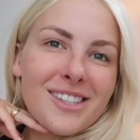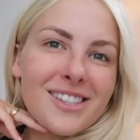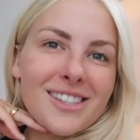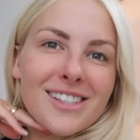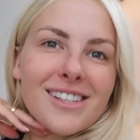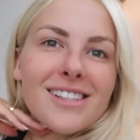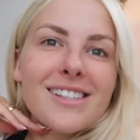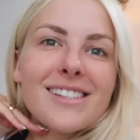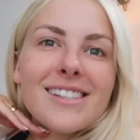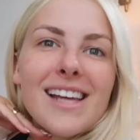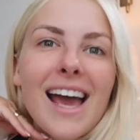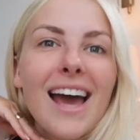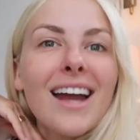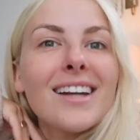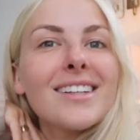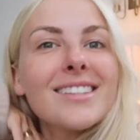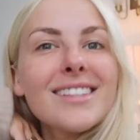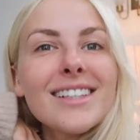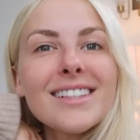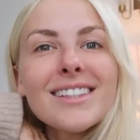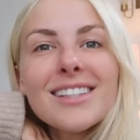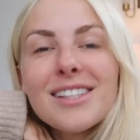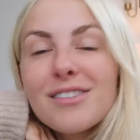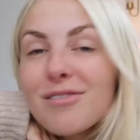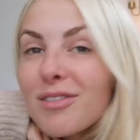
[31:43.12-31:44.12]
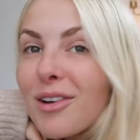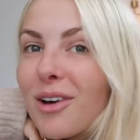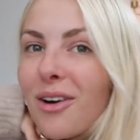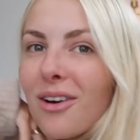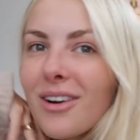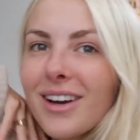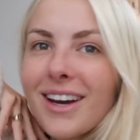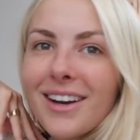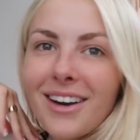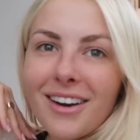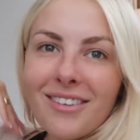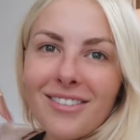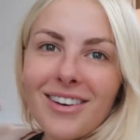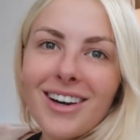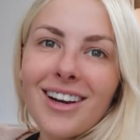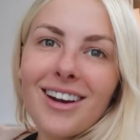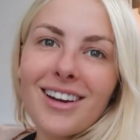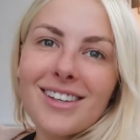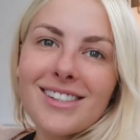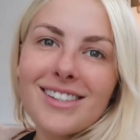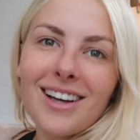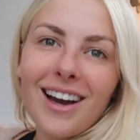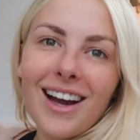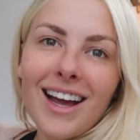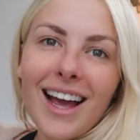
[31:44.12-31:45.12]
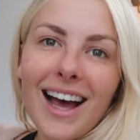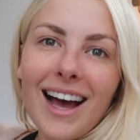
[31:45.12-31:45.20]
was just editing this vlog and I realised that I